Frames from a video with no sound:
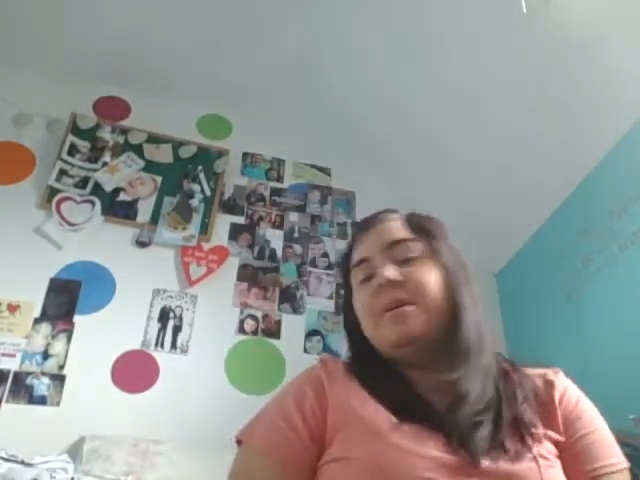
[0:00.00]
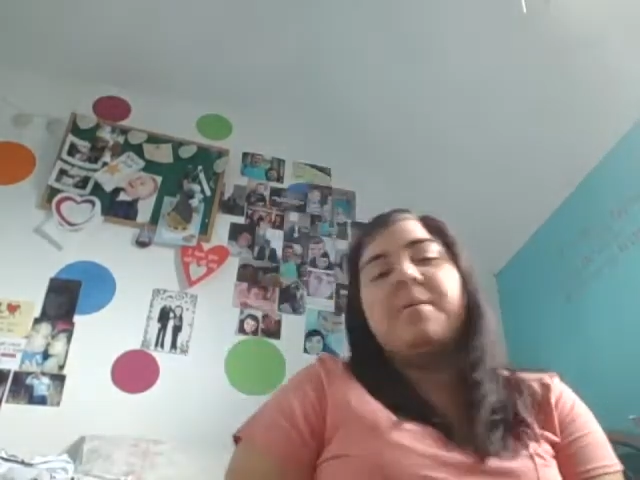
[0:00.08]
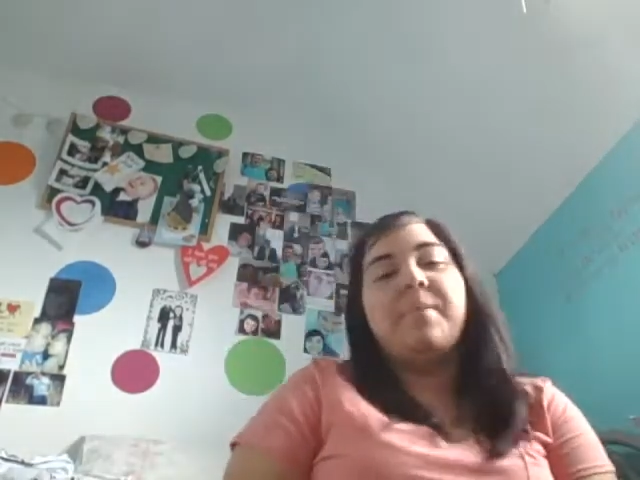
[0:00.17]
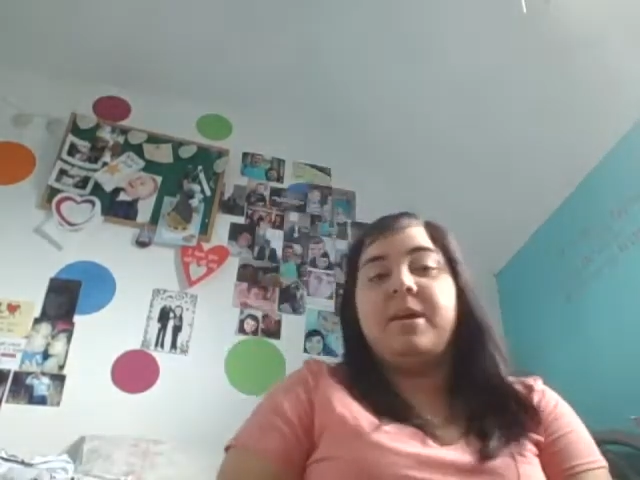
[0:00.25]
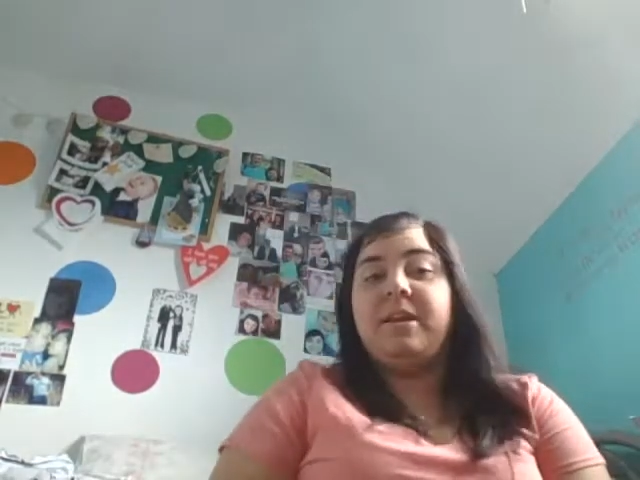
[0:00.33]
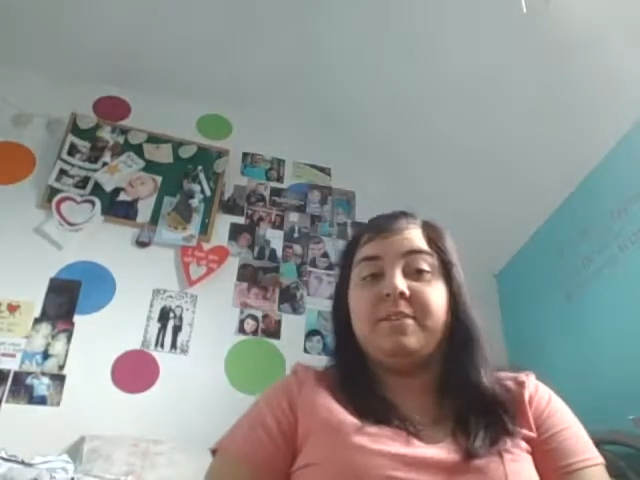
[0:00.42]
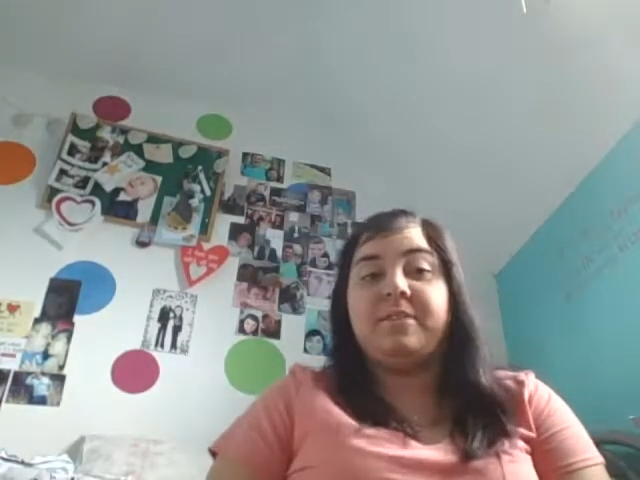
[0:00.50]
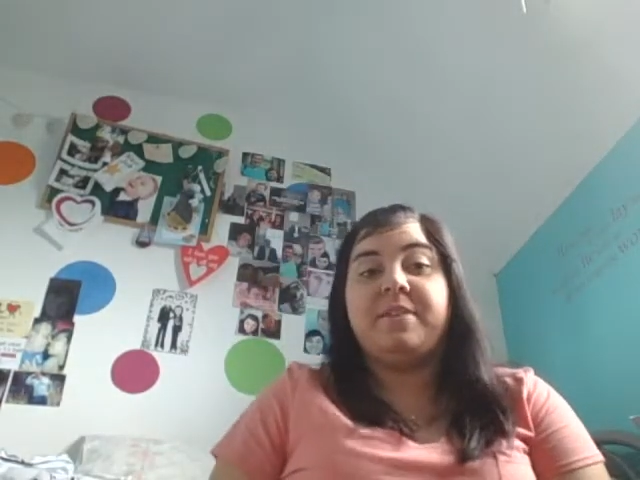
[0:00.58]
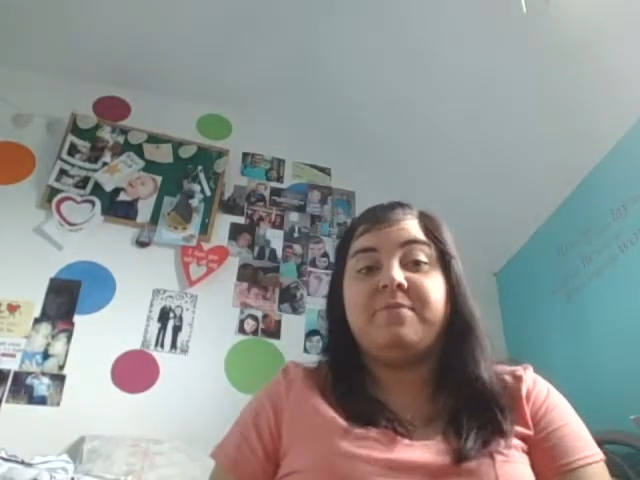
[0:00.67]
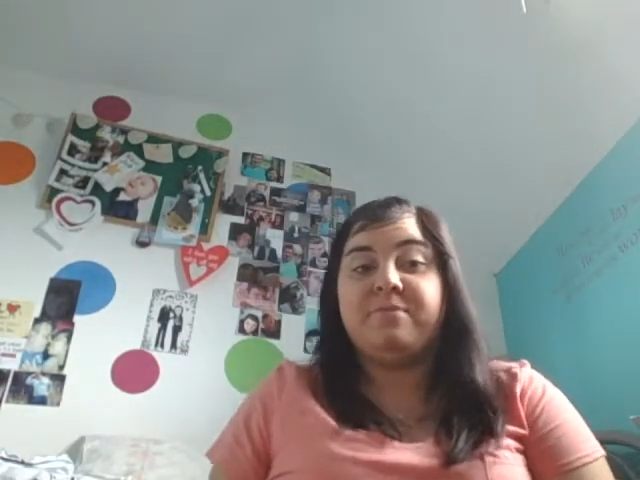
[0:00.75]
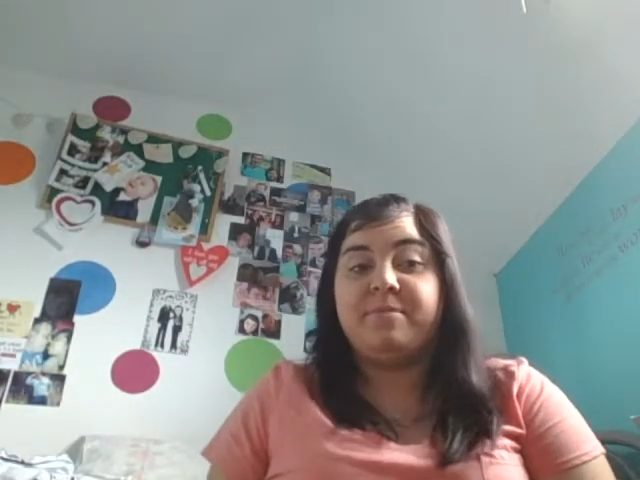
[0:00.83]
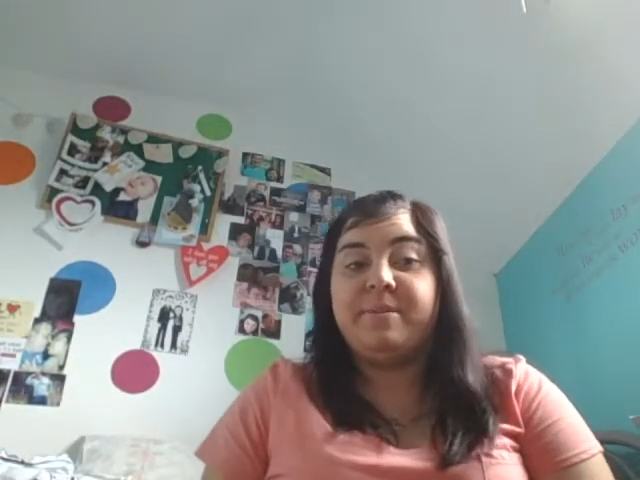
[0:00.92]
But I loved
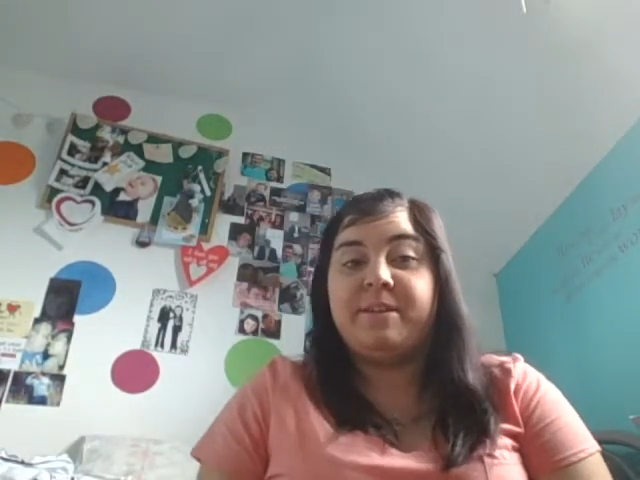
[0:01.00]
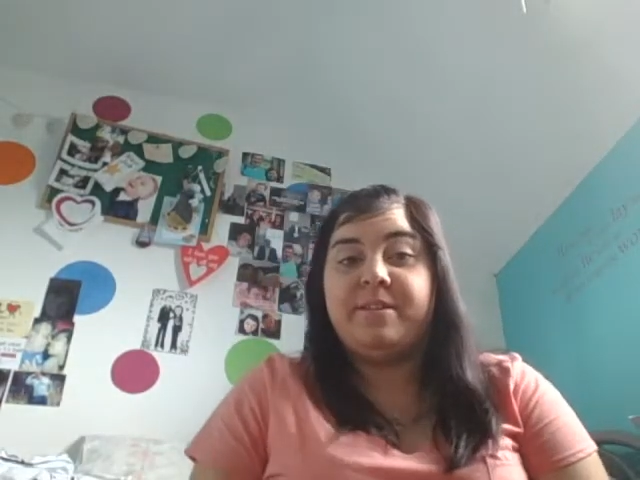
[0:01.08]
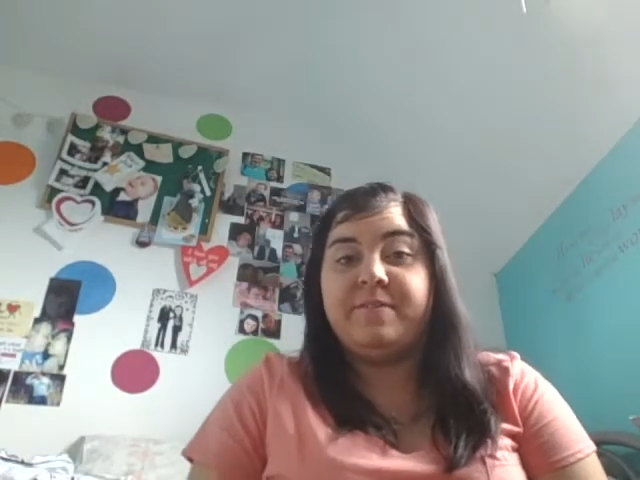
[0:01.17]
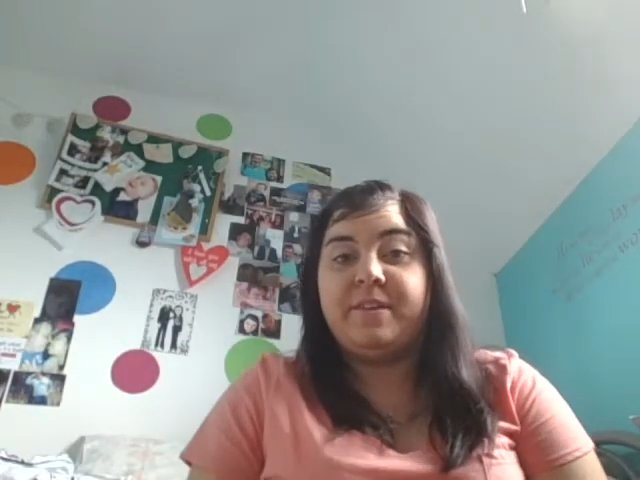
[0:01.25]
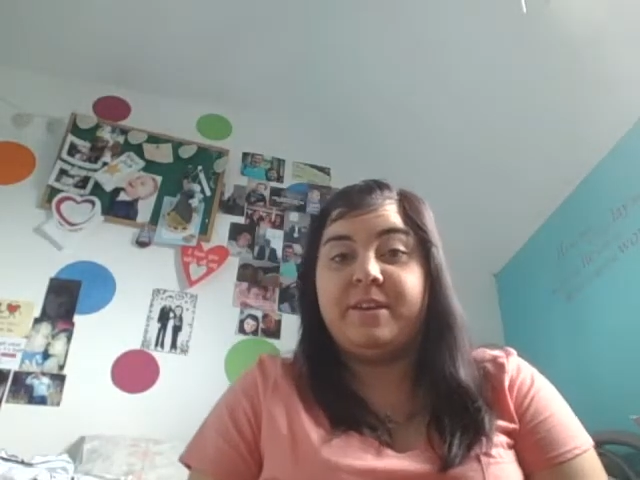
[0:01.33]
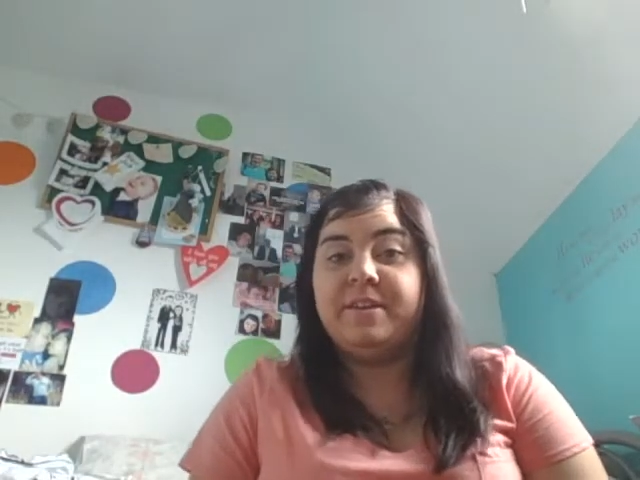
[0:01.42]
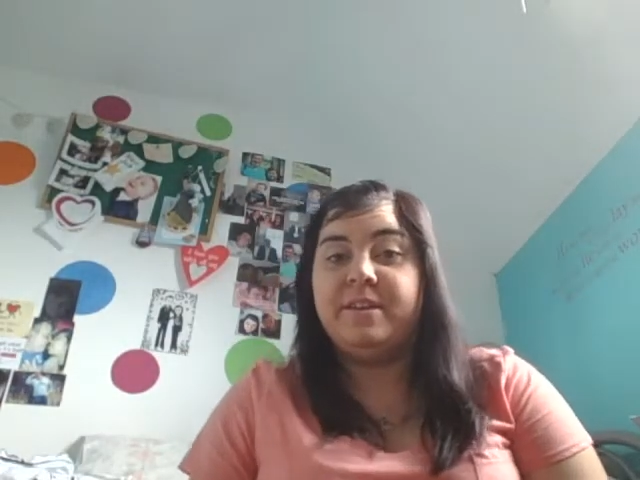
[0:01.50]
every minute of it.